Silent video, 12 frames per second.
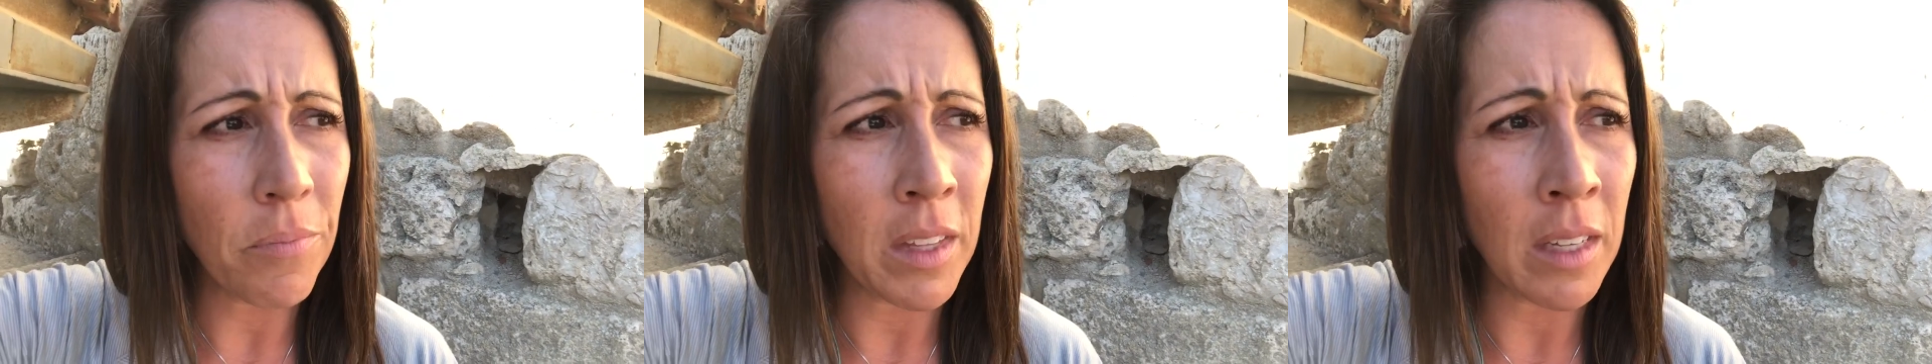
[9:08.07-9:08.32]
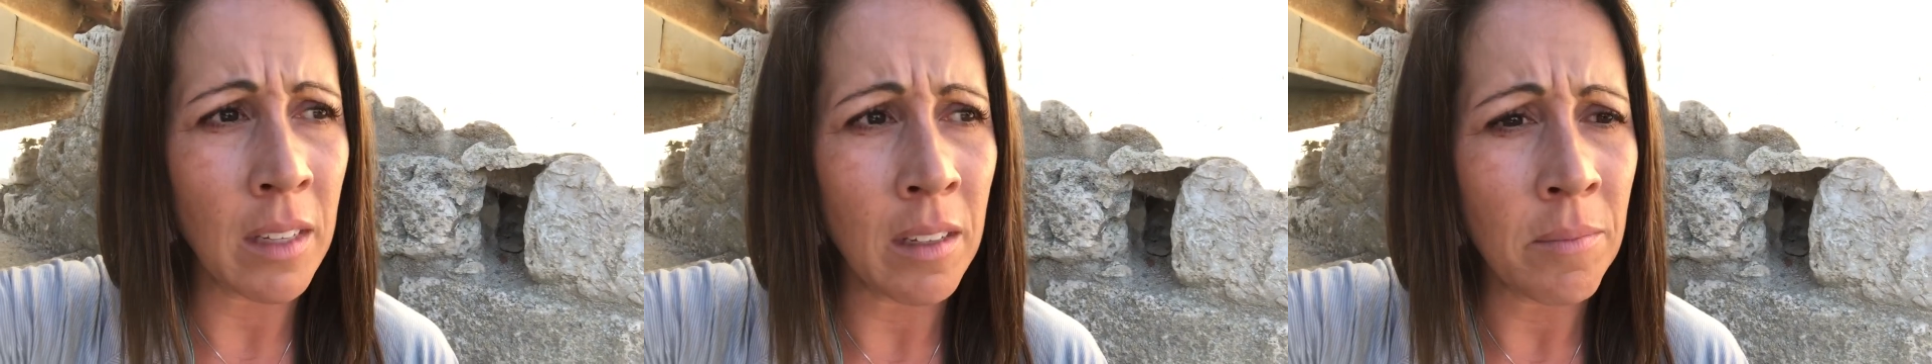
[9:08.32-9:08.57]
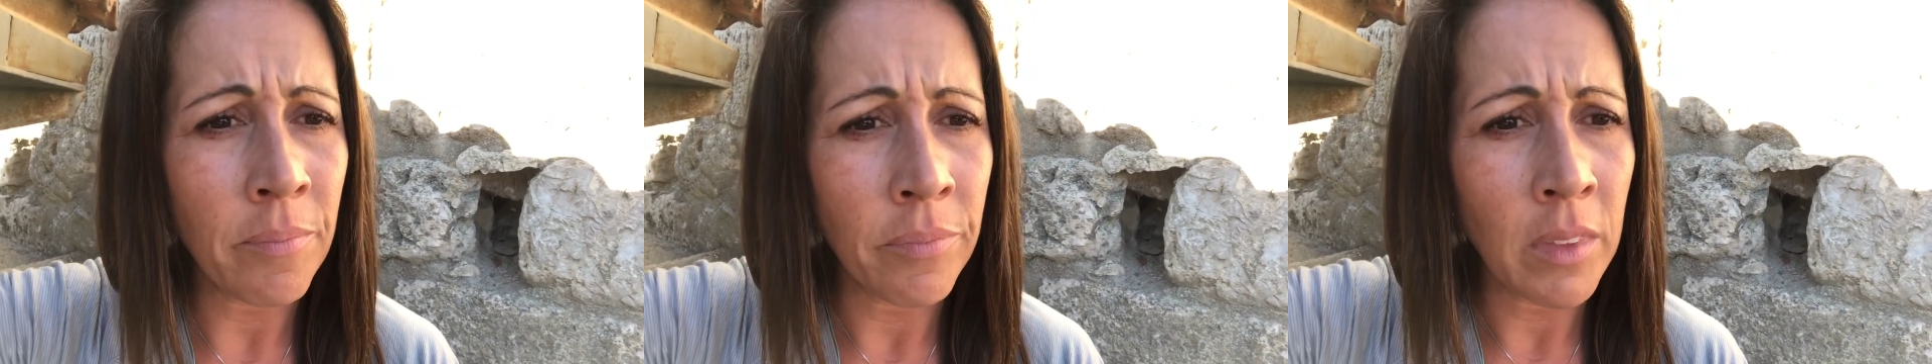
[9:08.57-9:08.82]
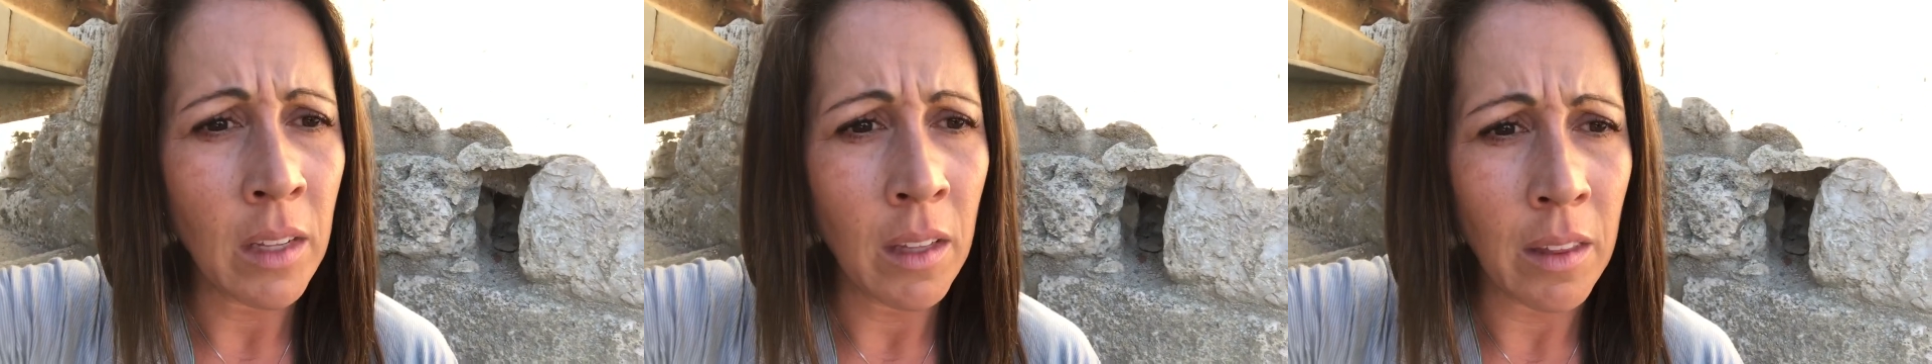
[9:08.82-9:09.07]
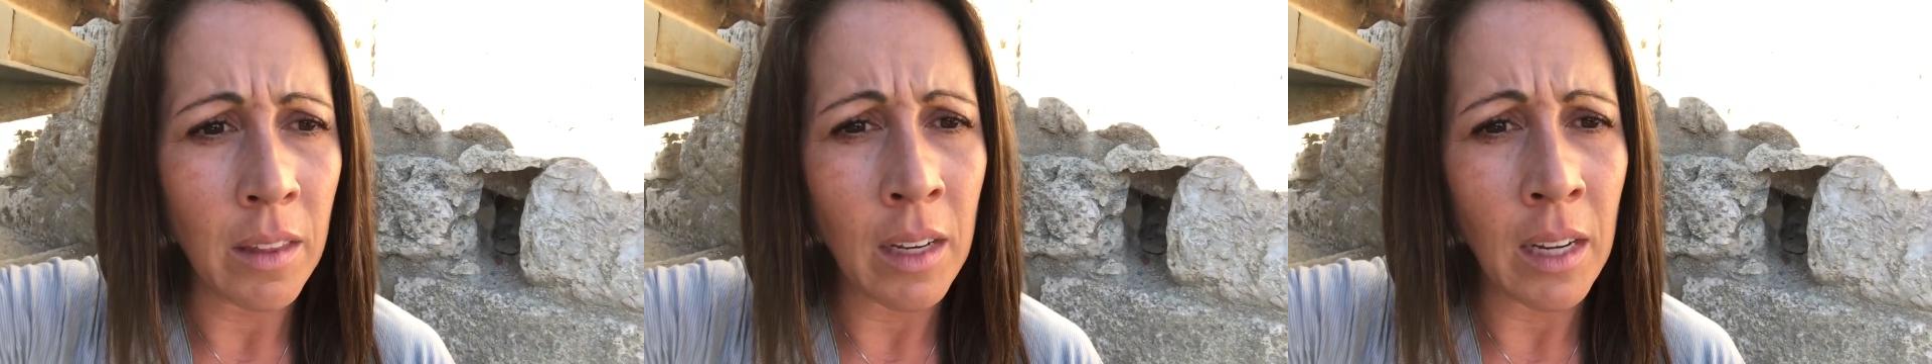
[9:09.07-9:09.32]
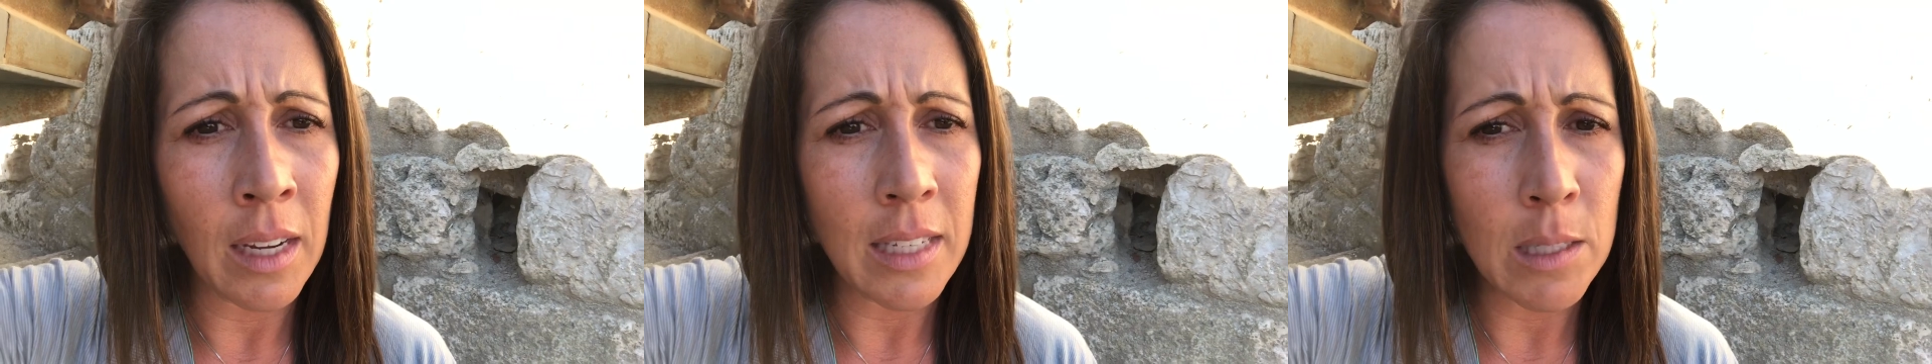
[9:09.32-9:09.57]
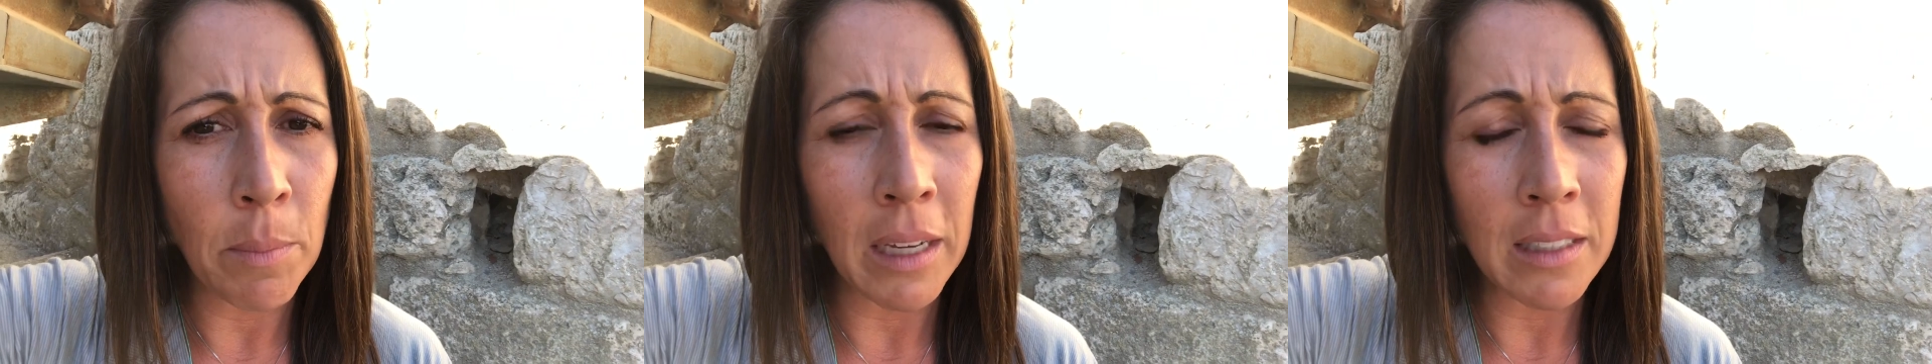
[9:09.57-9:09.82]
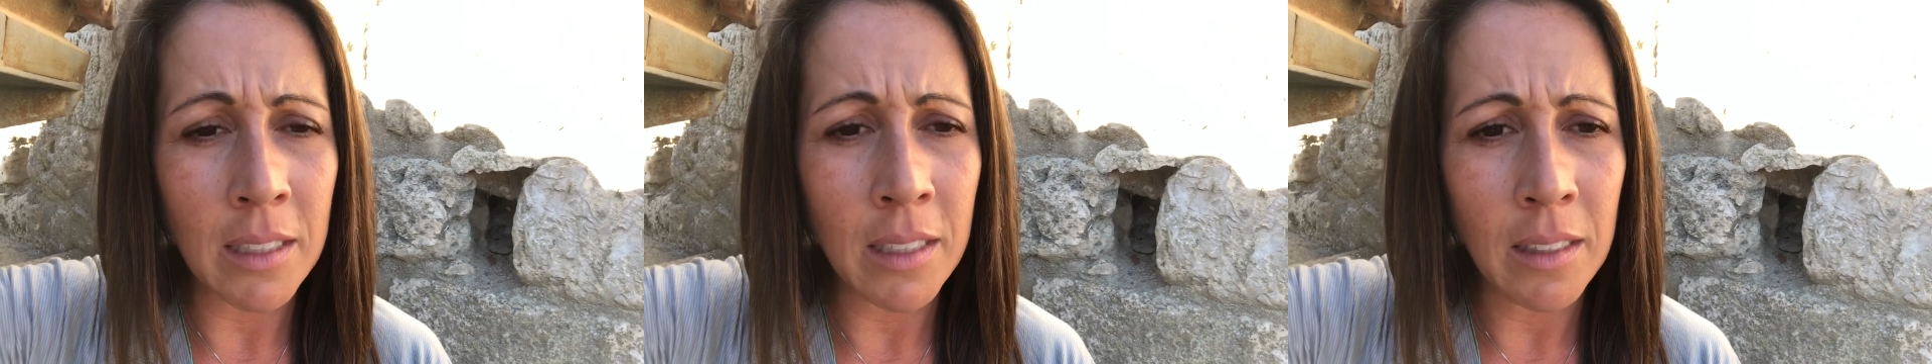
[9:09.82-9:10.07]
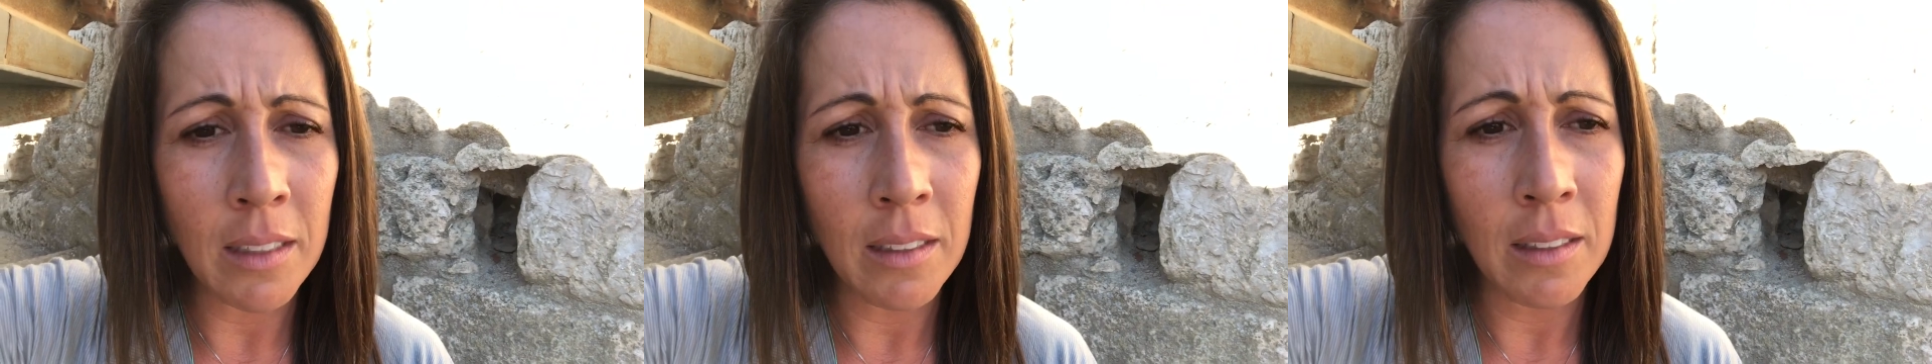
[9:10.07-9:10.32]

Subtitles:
than I expected,